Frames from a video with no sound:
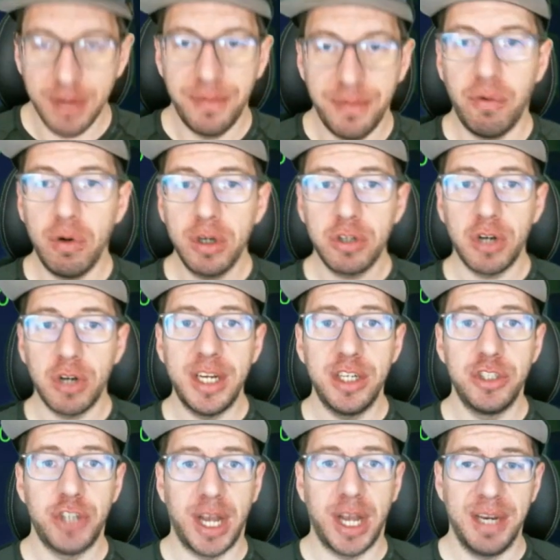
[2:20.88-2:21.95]
For
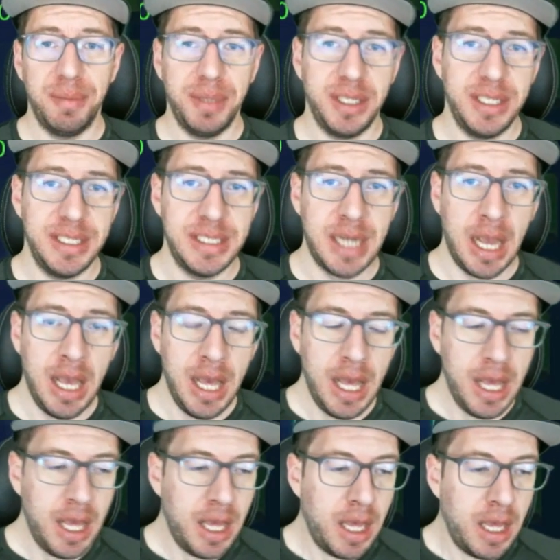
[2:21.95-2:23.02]
Greater Dragon Abilities,
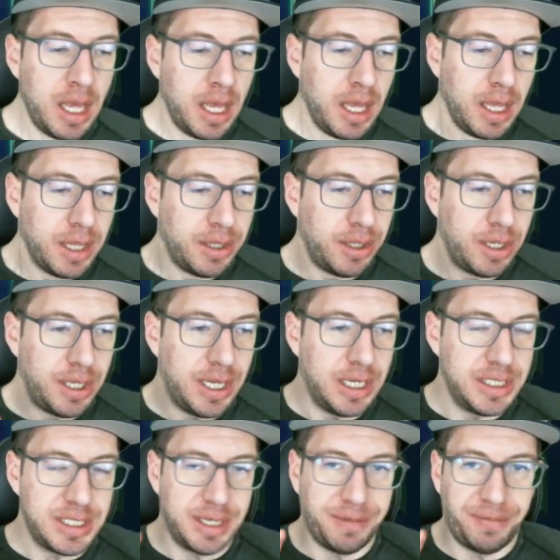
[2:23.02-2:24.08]

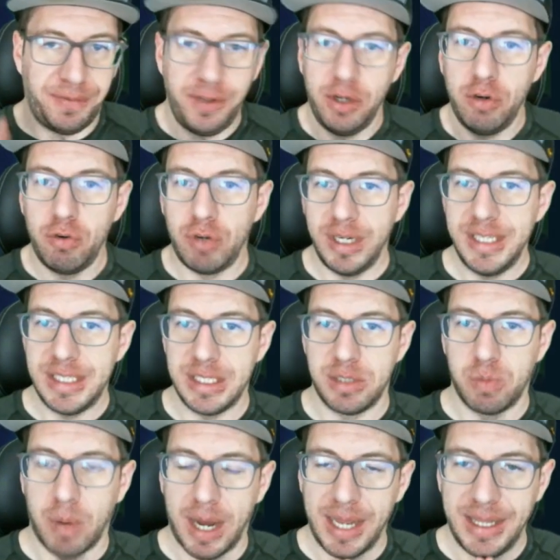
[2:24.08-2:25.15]
there's a few
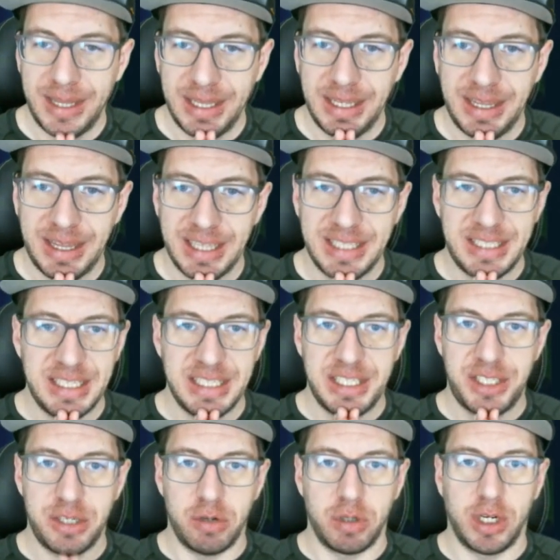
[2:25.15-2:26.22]
reasons why this
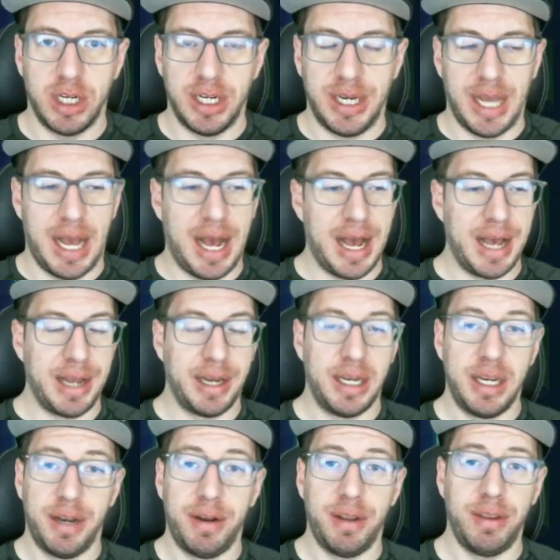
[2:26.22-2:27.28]
is so good.
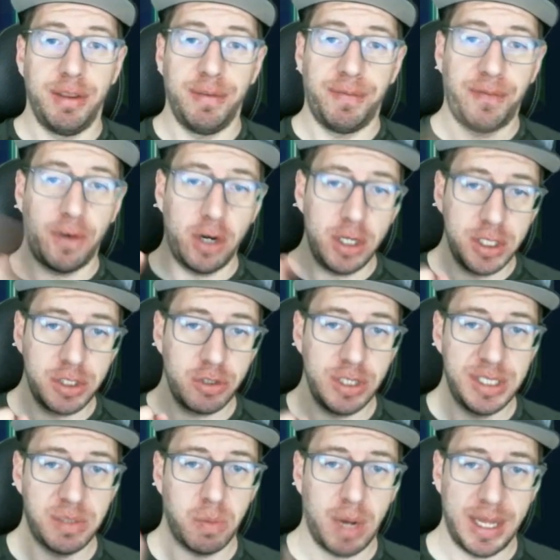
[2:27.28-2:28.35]
The first
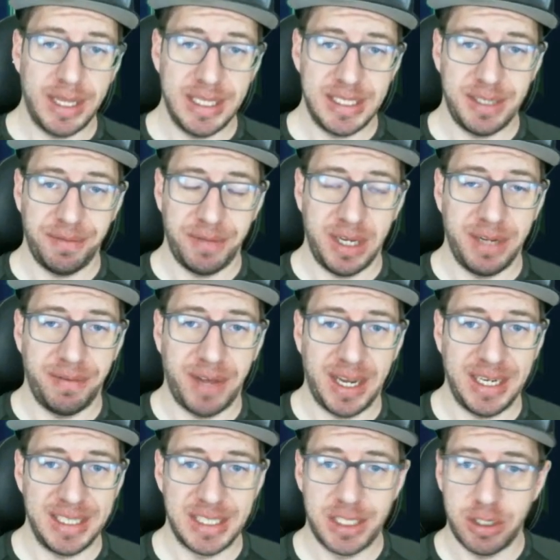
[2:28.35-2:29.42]
reason why this
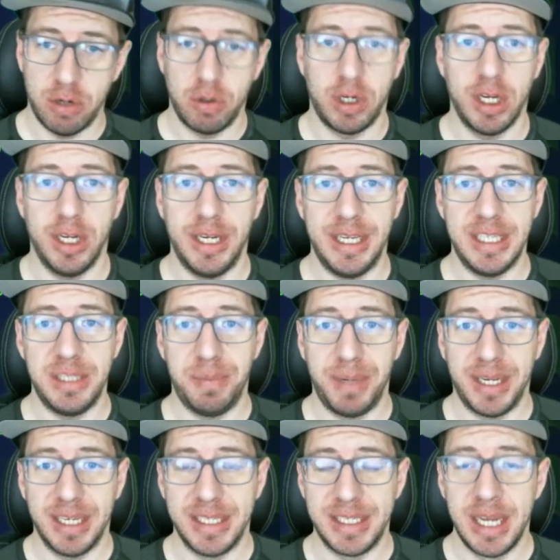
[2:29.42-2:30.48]
event is so good is
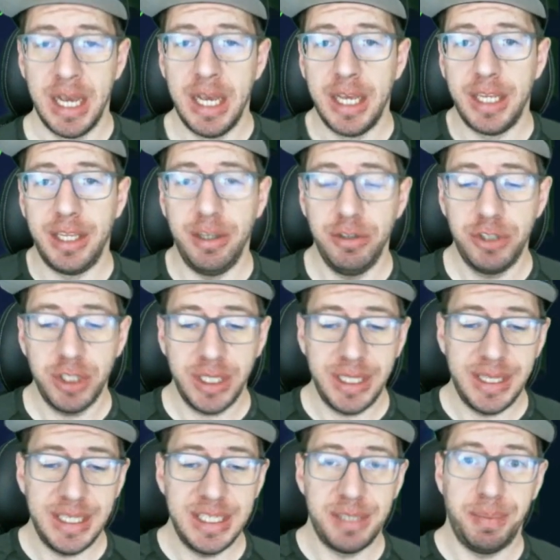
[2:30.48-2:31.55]
because usually
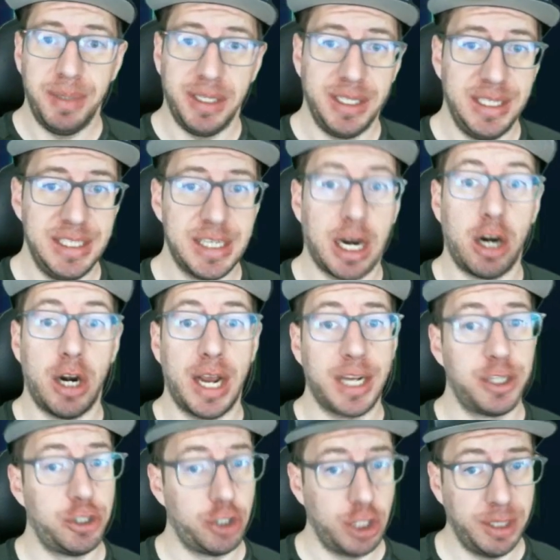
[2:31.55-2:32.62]
these abilities are
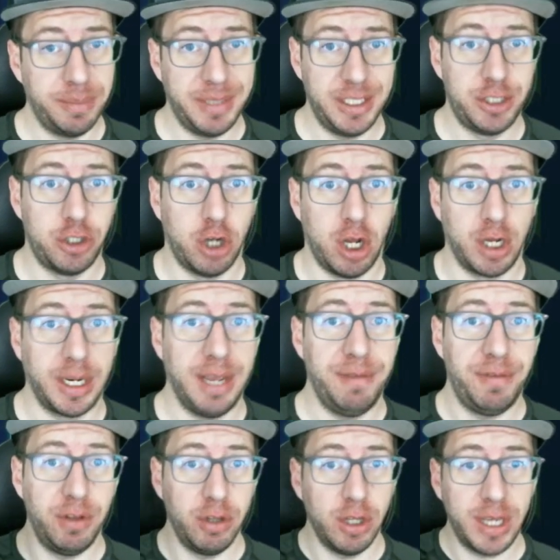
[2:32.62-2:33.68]
extremely strong.
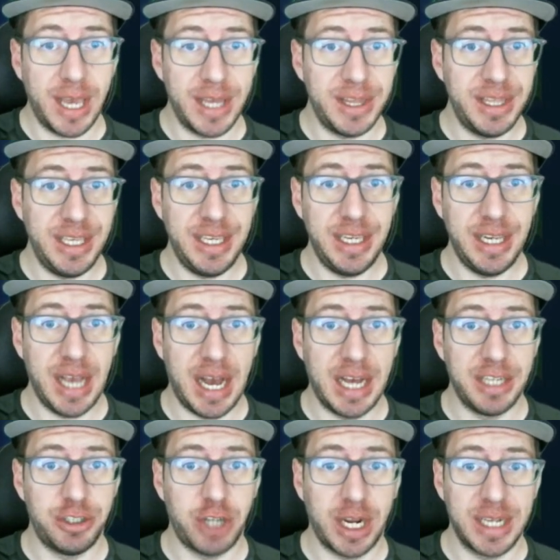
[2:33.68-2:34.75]
If you look at the
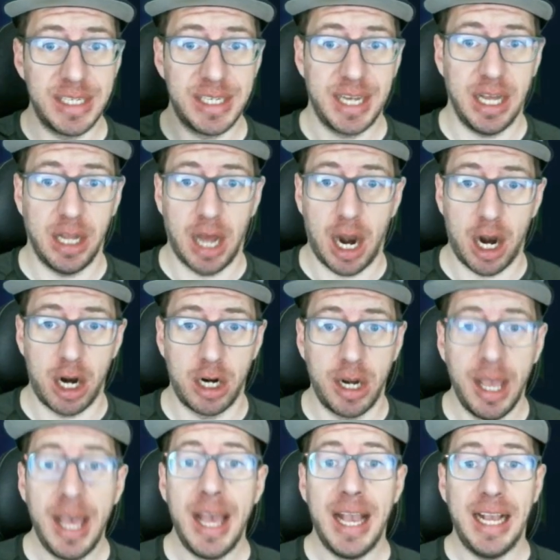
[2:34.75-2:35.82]
Dragon Scale
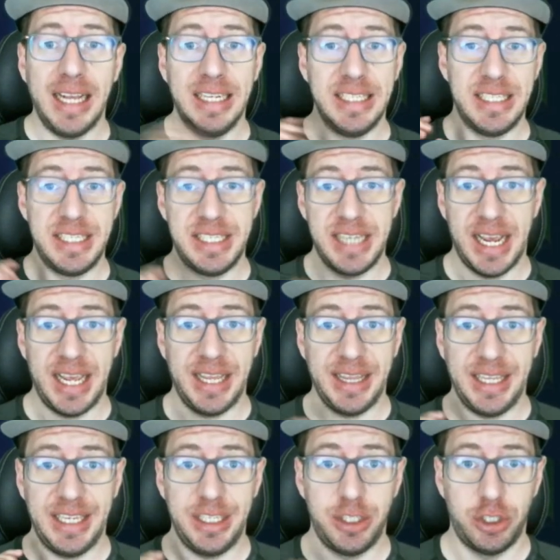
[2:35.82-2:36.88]
Heart,
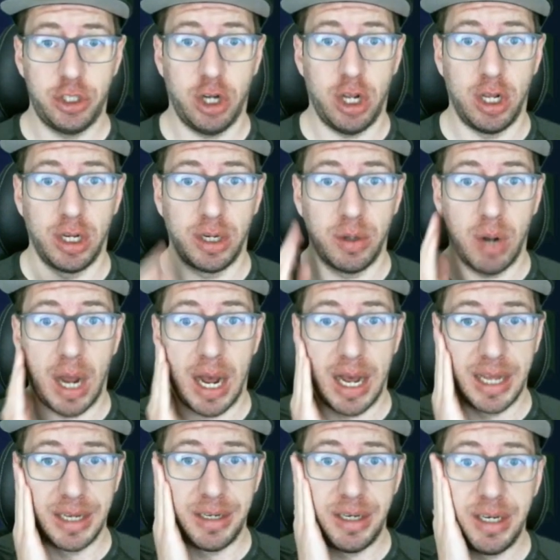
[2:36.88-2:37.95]
insanely strong.
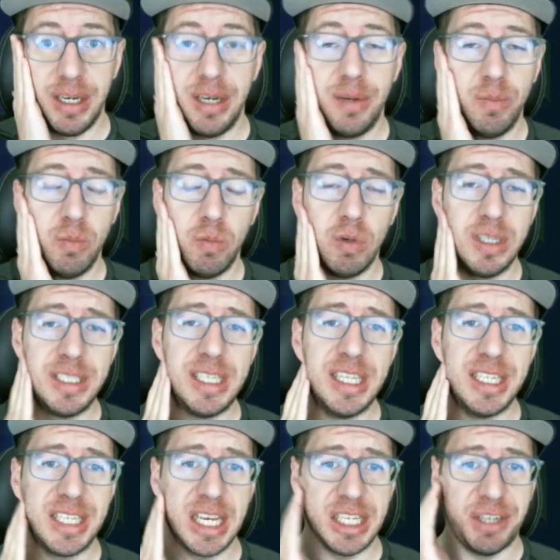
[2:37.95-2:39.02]
Once
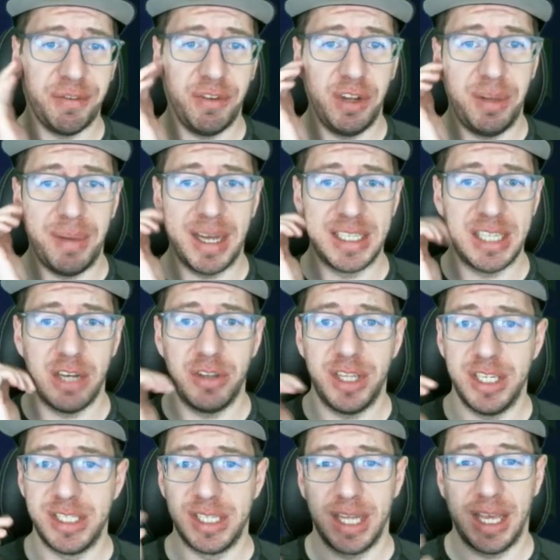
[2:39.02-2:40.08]
this gets fully maxed out,
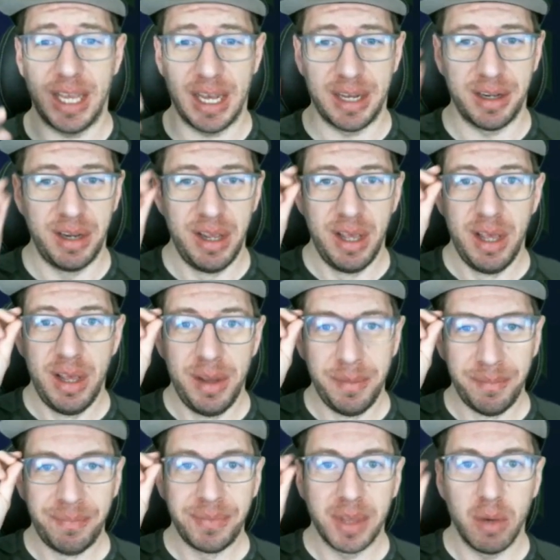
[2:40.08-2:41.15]
there's like a
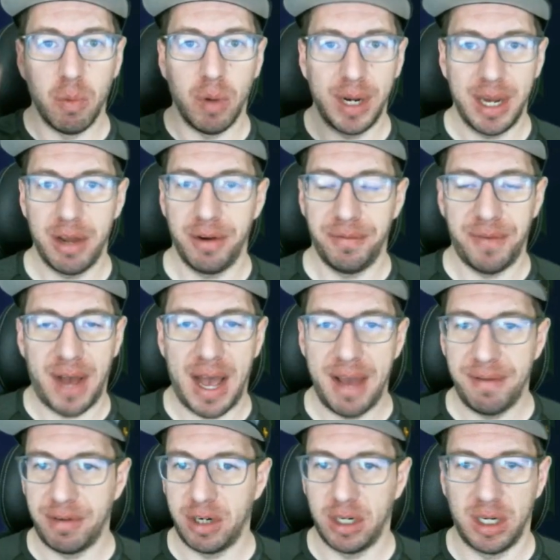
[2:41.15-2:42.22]
1 out of
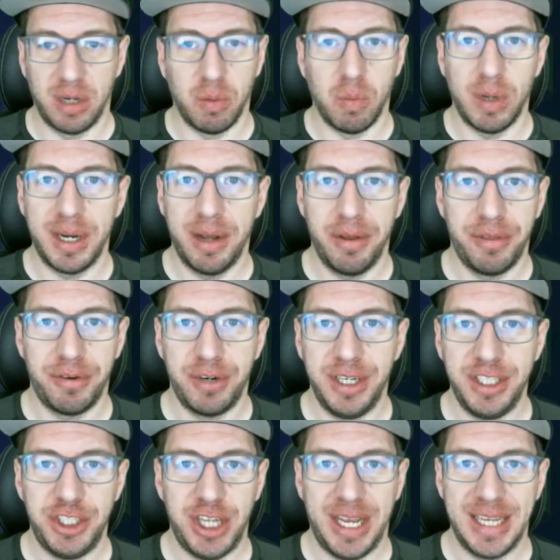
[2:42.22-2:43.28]
5 or a 1 out of 3
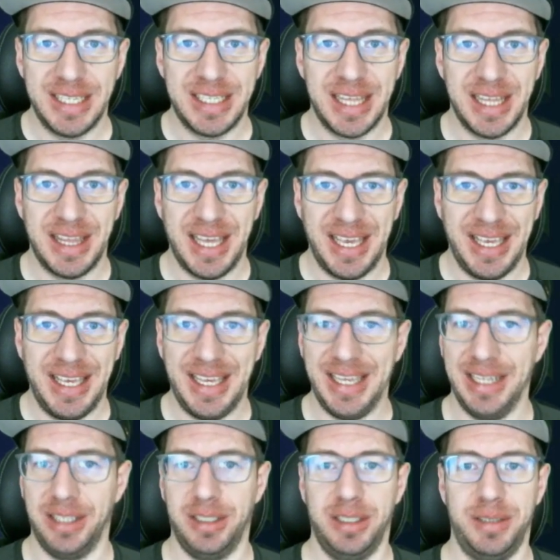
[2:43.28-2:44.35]
chance that they
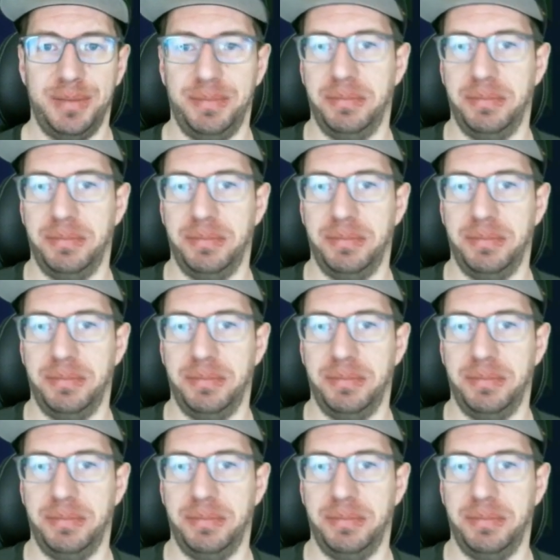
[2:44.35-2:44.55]
heal